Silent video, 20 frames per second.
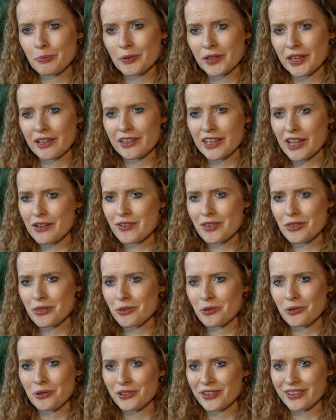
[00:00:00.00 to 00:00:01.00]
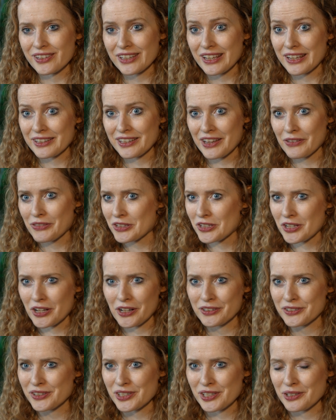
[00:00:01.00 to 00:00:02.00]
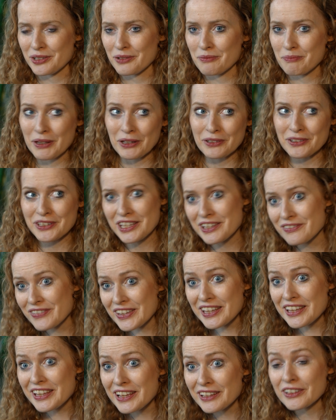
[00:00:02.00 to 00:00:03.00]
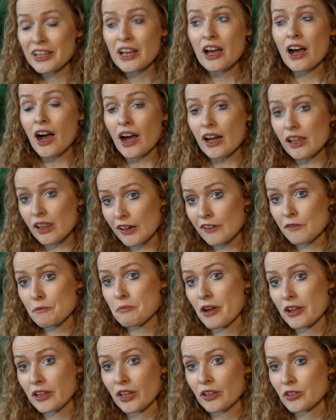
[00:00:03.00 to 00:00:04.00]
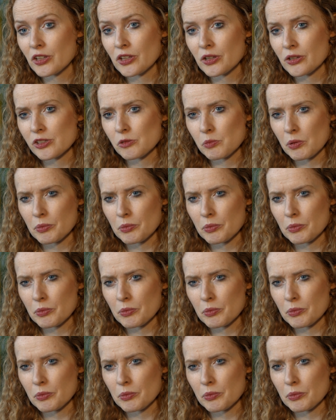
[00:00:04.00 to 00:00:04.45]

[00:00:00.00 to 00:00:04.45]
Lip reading: but I never thought that I'd have the chance to be on TV, and I love breaking news.